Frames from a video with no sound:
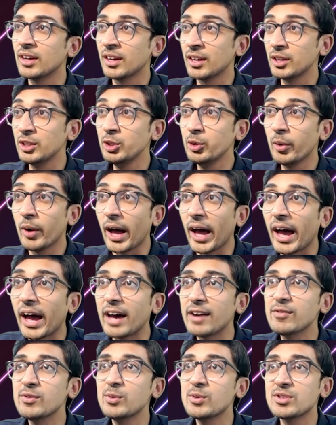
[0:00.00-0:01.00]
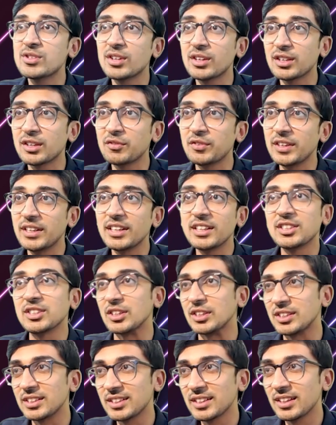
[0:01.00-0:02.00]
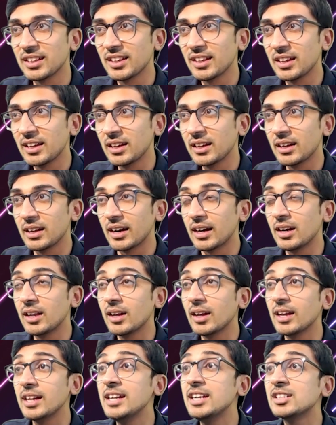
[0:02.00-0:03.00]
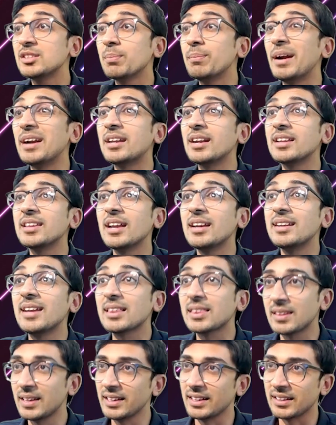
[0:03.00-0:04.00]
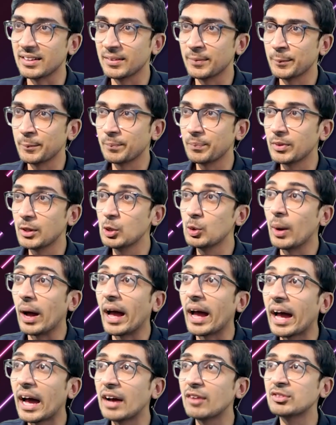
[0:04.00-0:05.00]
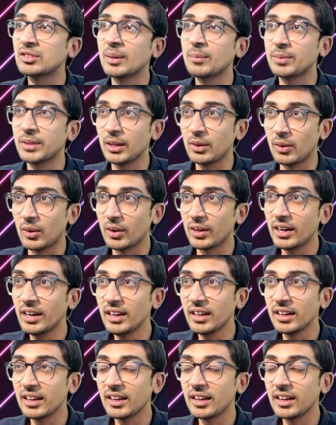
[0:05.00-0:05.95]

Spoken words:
You have good certification, right? It's better than nothing. You have something on it.